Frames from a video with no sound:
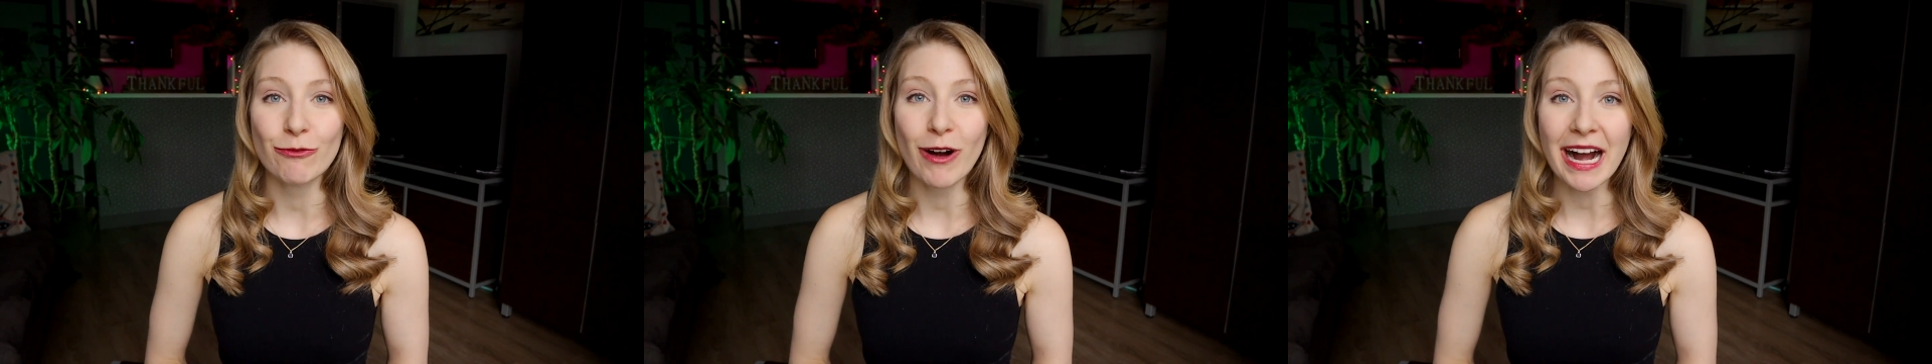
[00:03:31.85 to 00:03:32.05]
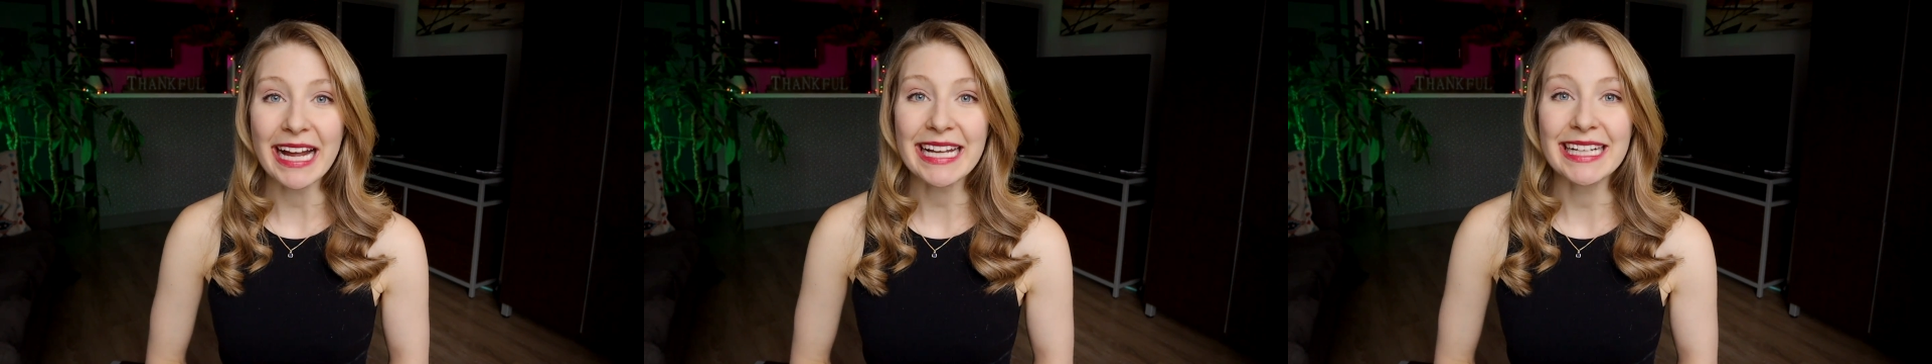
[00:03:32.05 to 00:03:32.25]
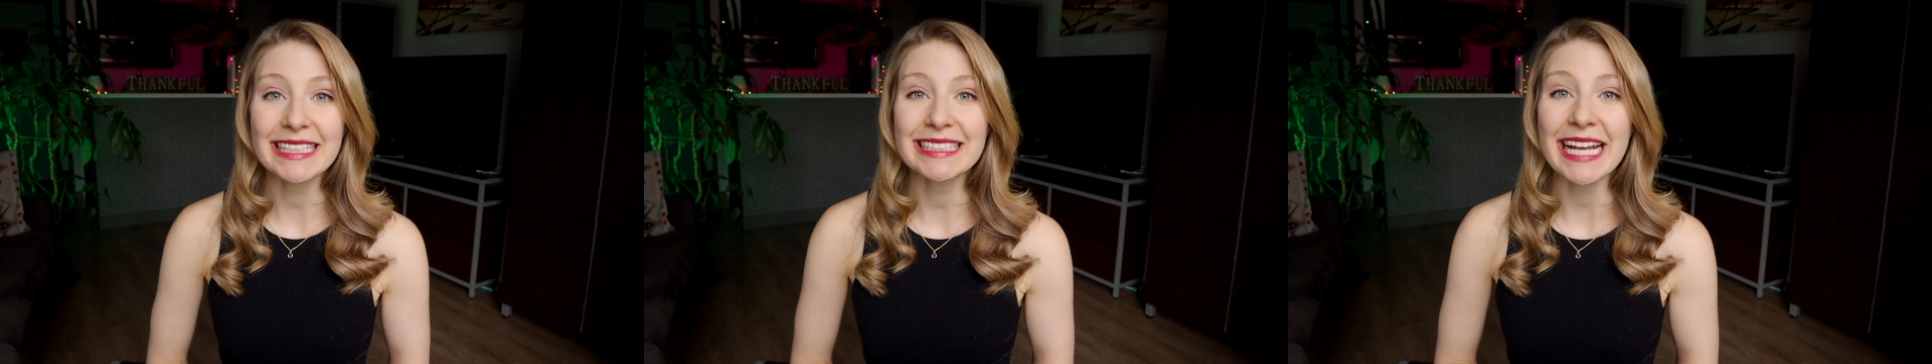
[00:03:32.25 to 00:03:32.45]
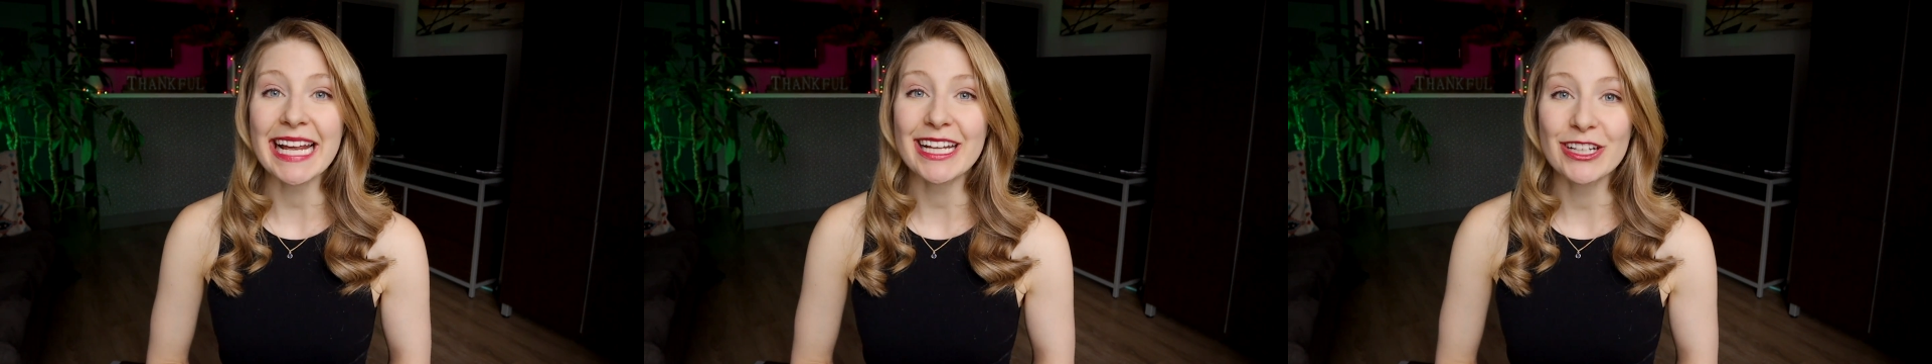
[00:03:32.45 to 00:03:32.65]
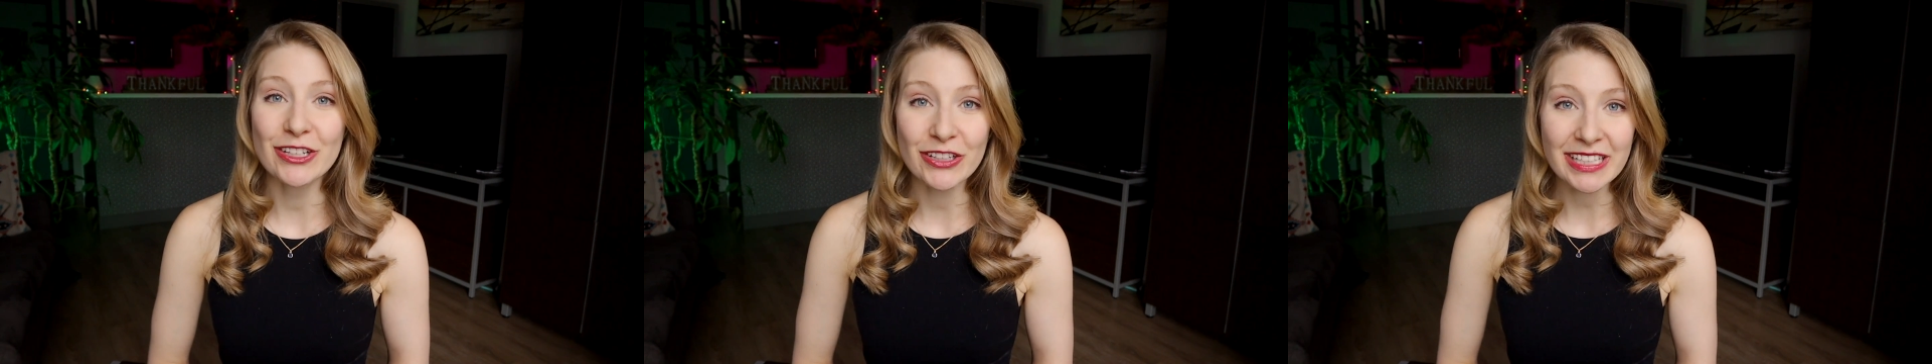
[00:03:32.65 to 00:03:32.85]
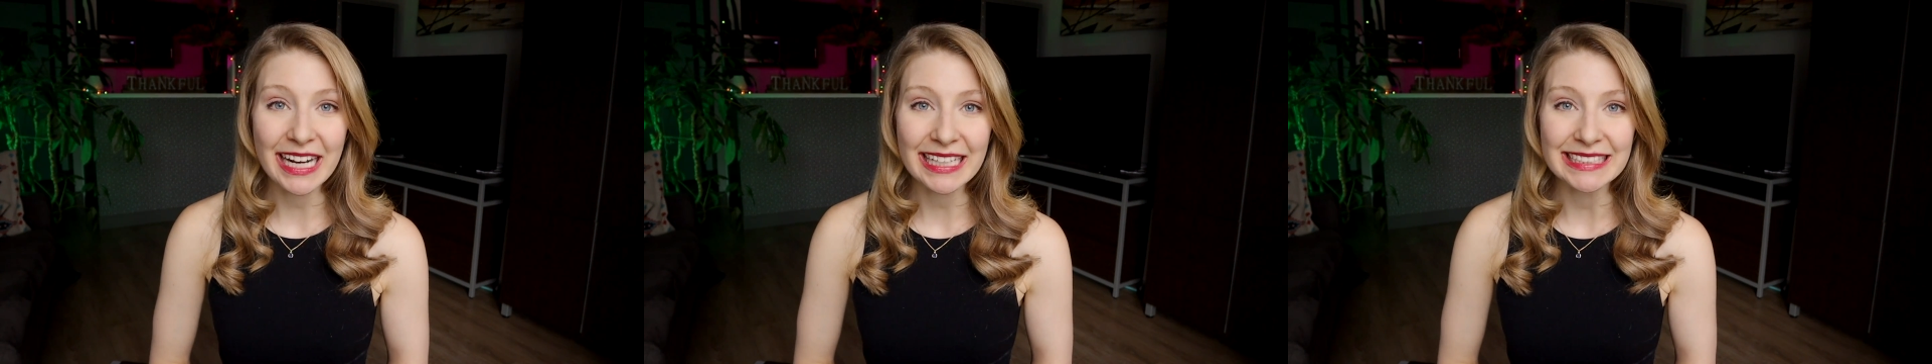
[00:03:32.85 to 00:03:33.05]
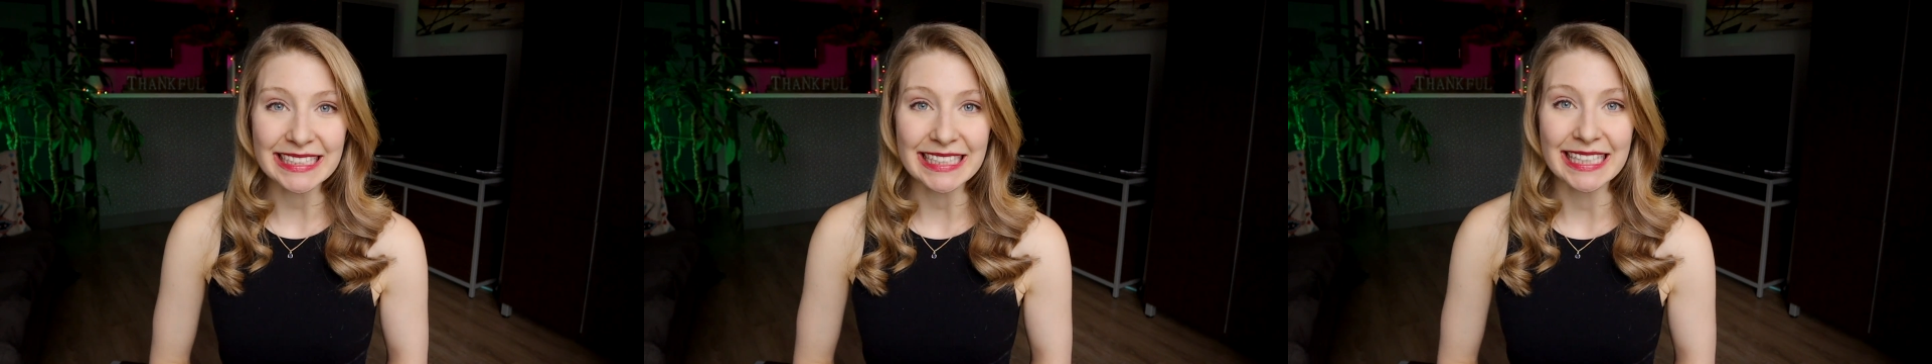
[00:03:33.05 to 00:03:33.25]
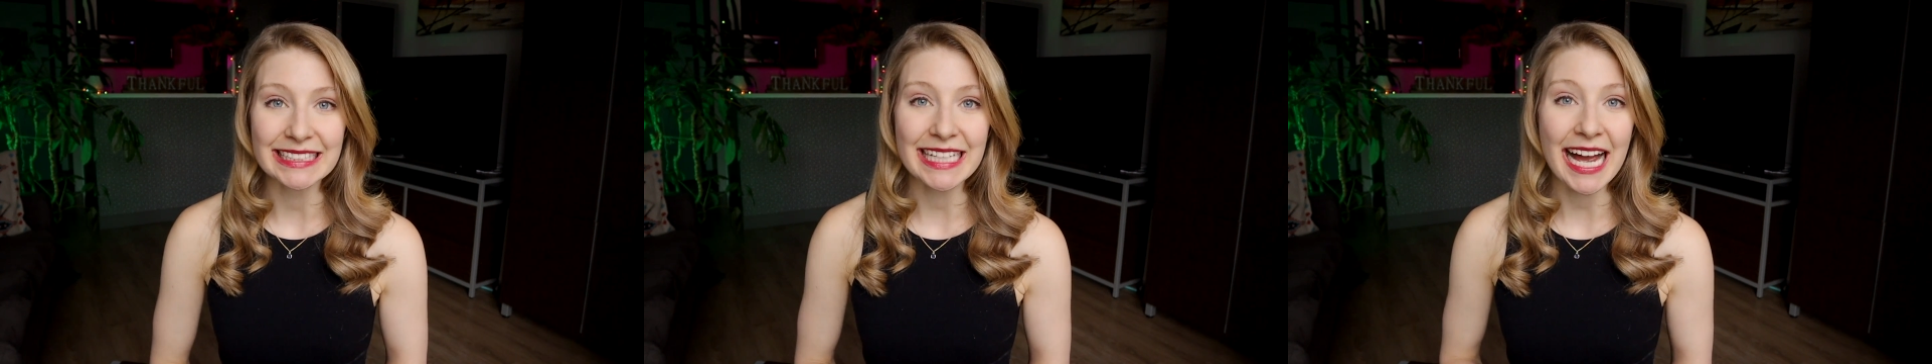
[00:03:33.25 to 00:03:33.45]
why it is a good
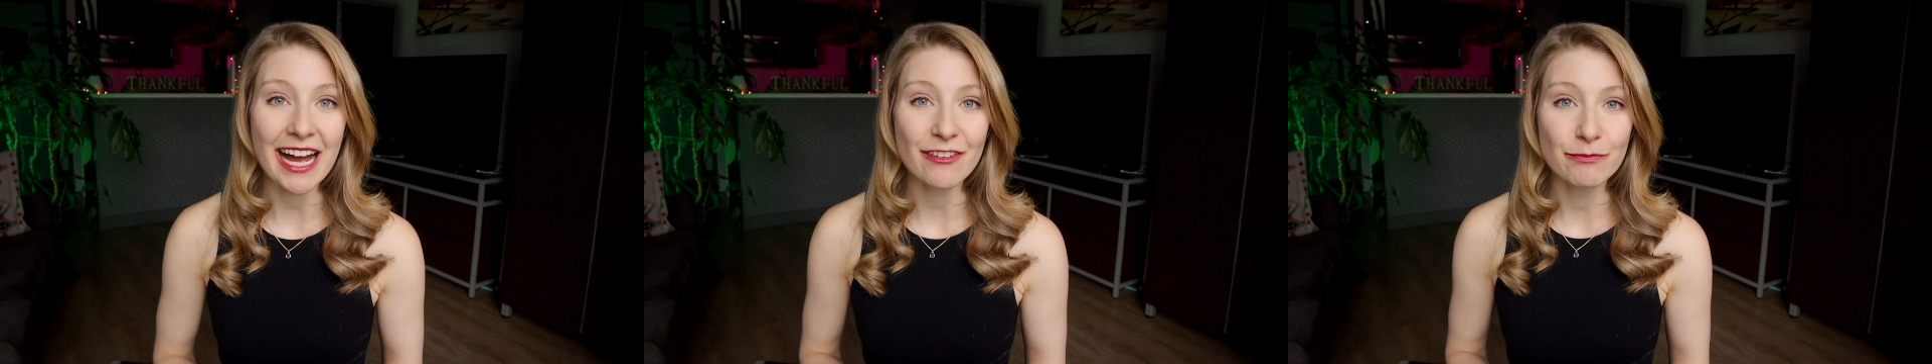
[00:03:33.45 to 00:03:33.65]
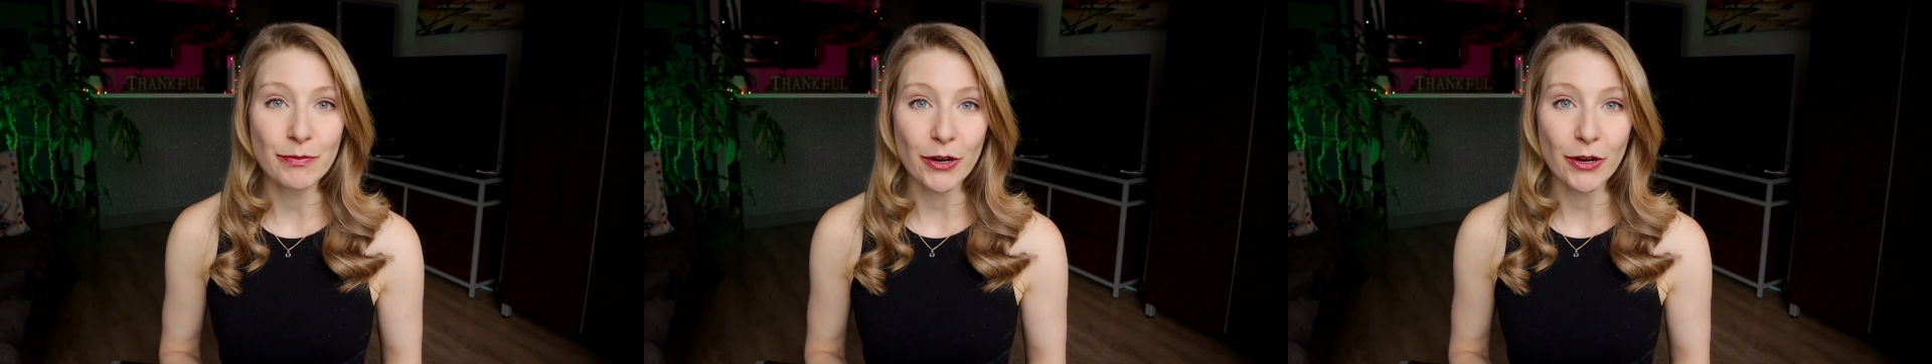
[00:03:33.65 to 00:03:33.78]
idea to have